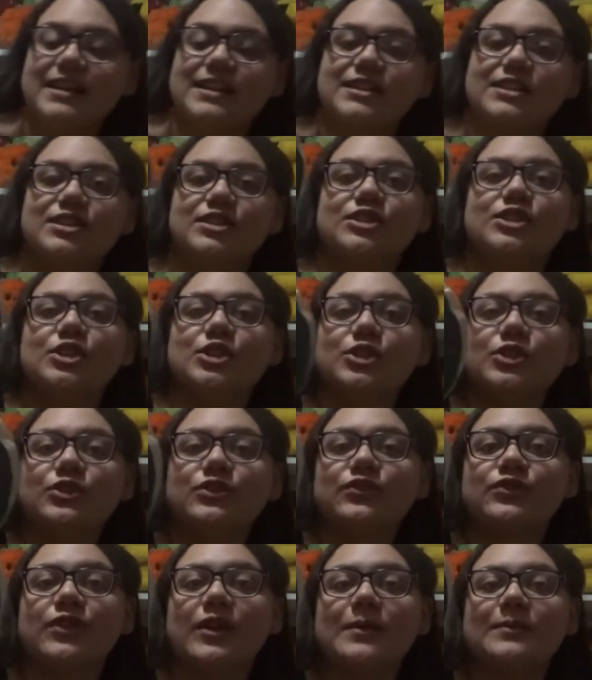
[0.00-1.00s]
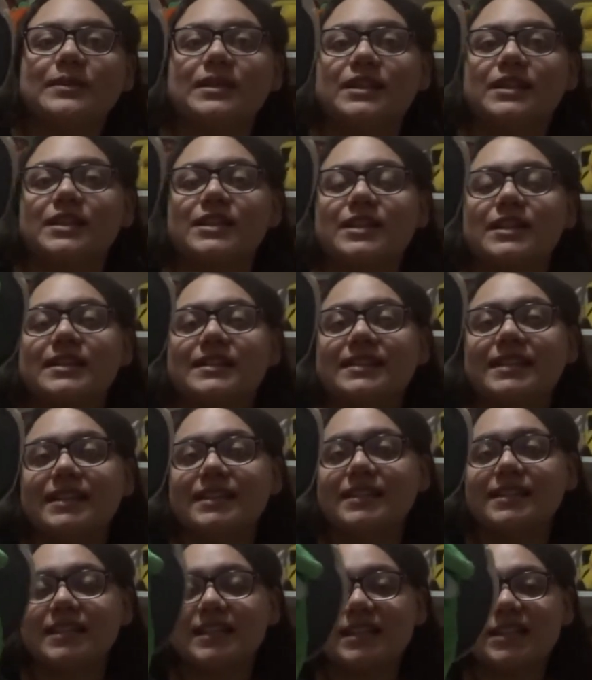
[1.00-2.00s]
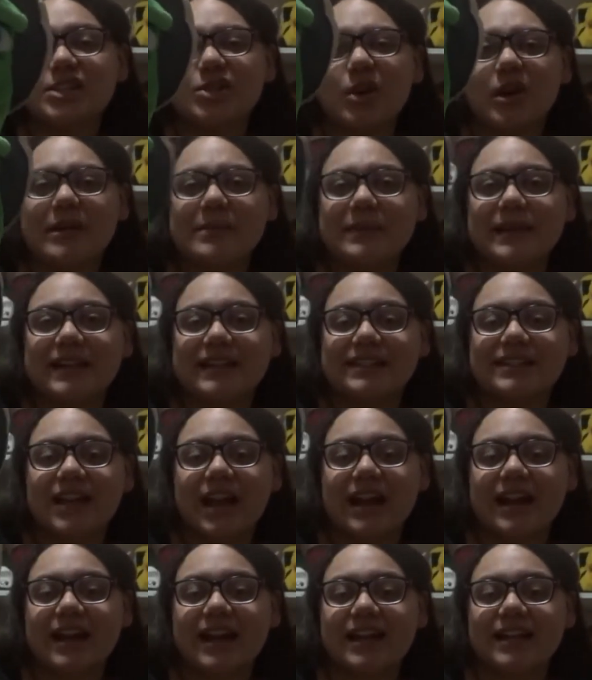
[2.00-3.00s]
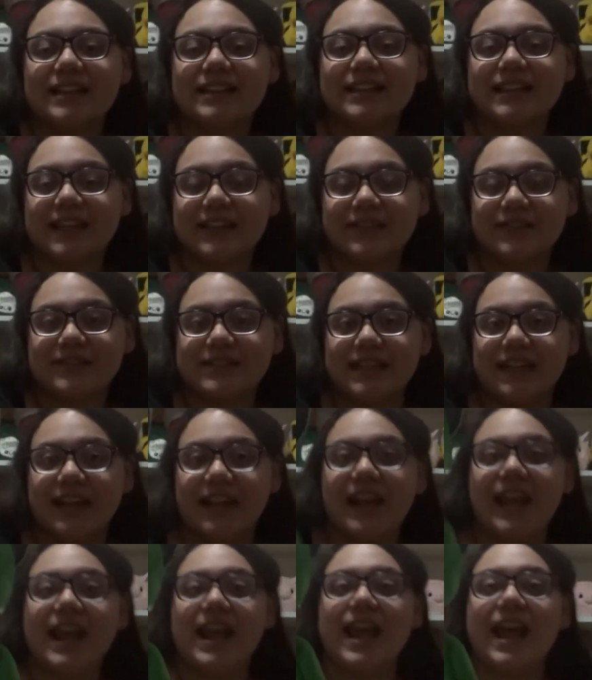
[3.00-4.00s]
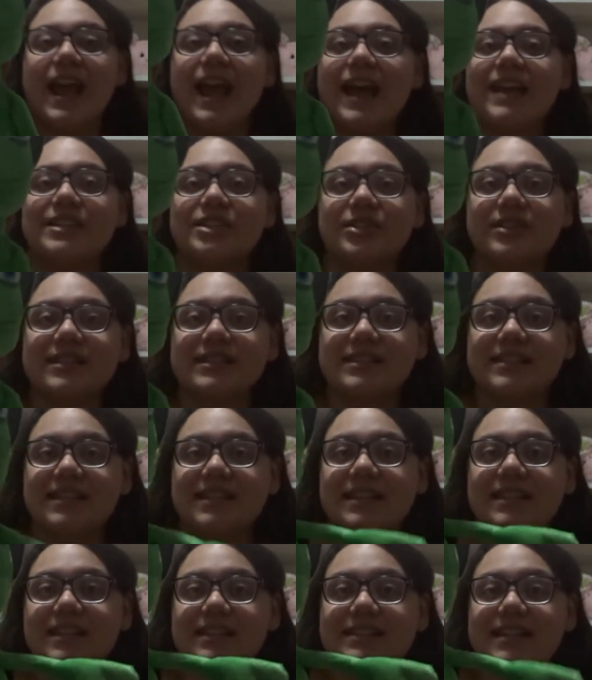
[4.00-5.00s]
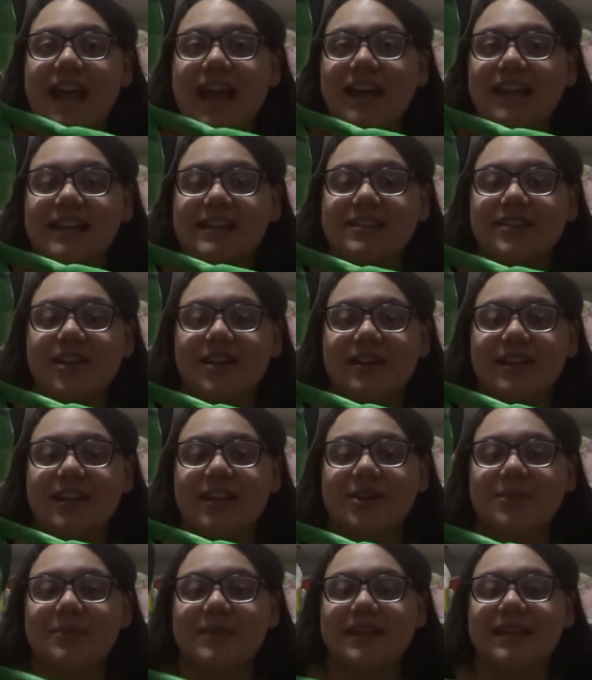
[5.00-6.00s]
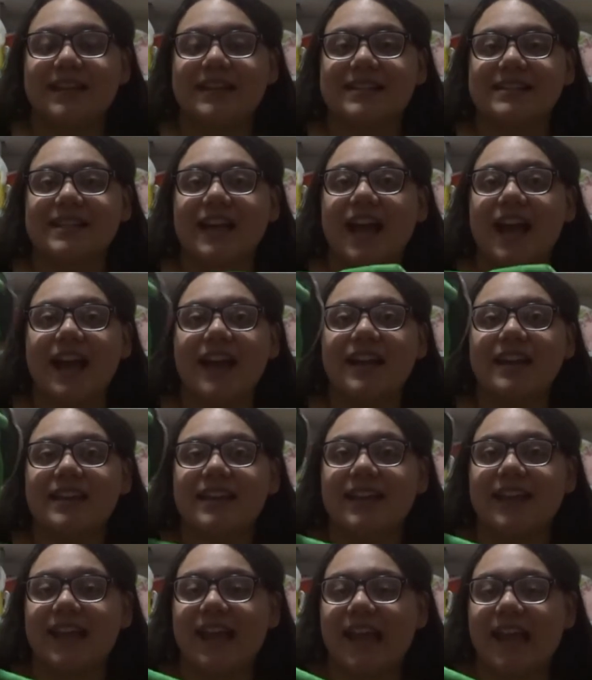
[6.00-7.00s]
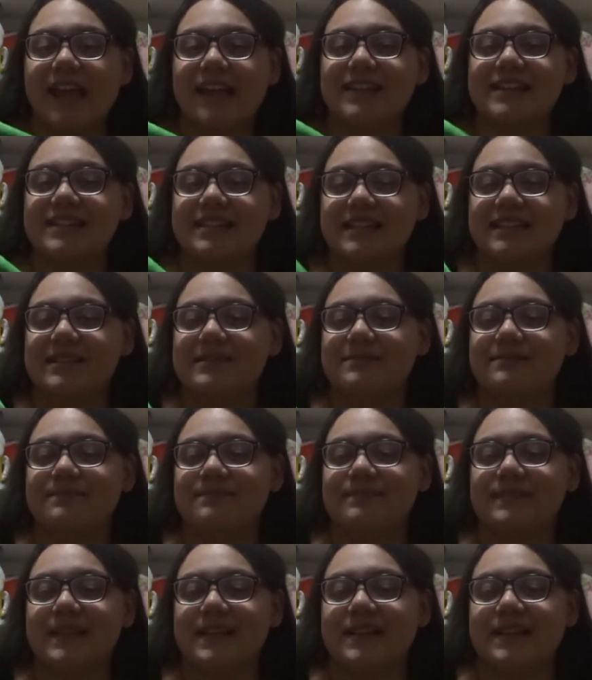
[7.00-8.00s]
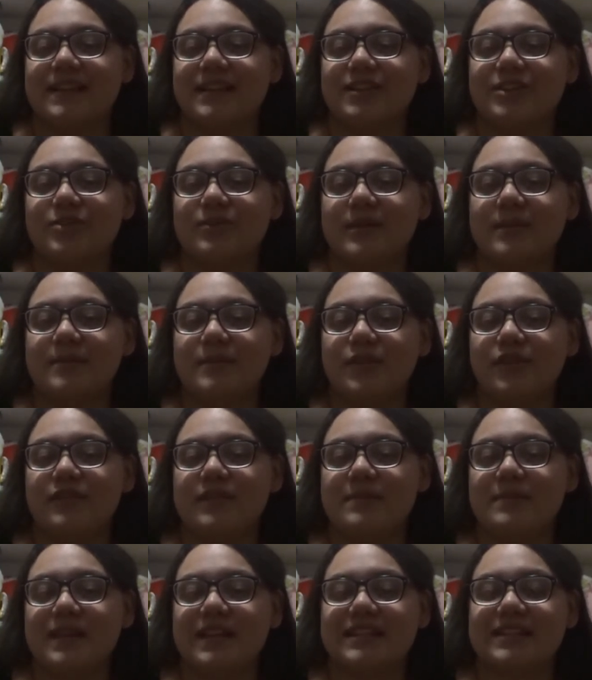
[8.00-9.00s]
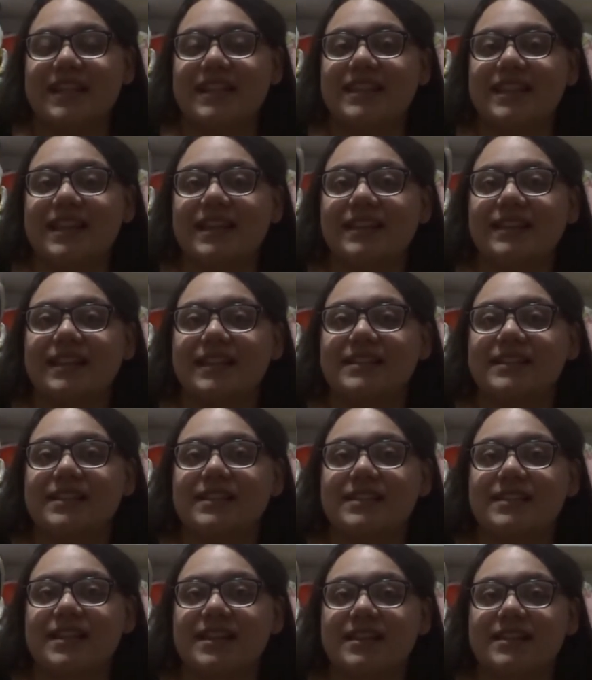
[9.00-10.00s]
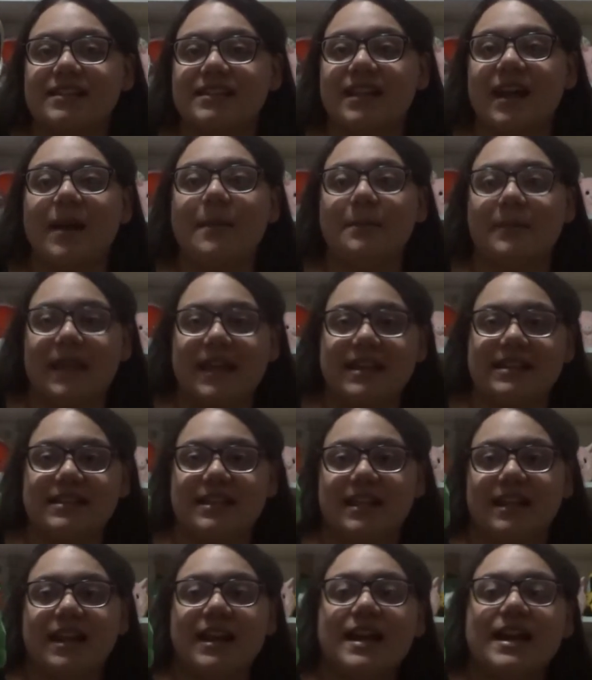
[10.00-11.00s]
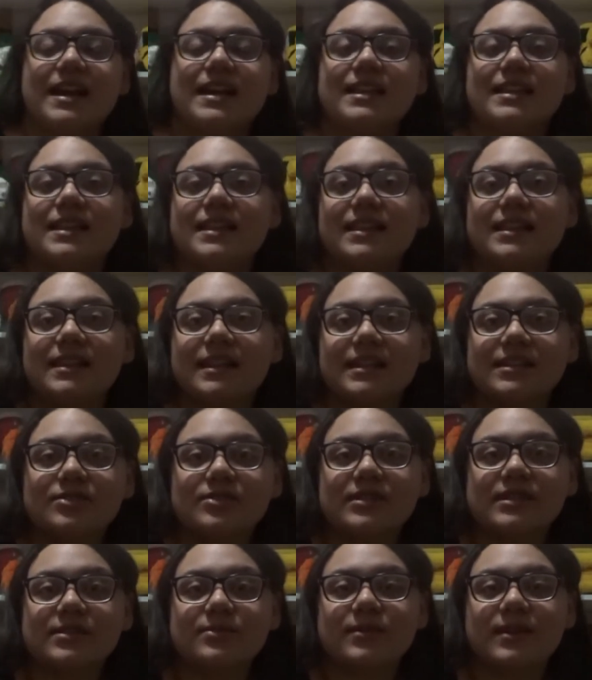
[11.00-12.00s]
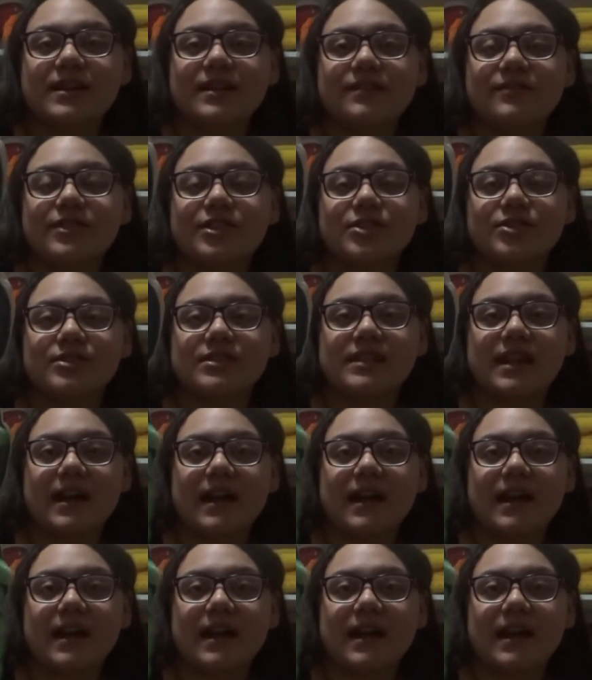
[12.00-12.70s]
Stu from the Disney short Pixar Lifted. As you can see, the tag is on here because I can't seem to remove it because I think this is just amazing. This was one of those